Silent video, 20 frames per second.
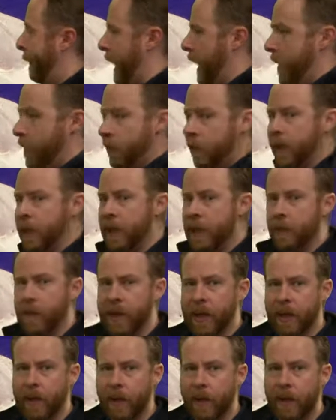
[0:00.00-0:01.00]
I don't see any
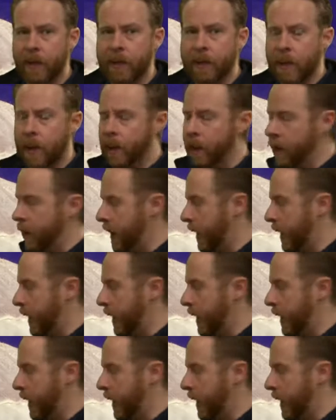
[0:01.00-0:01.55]
big claws on it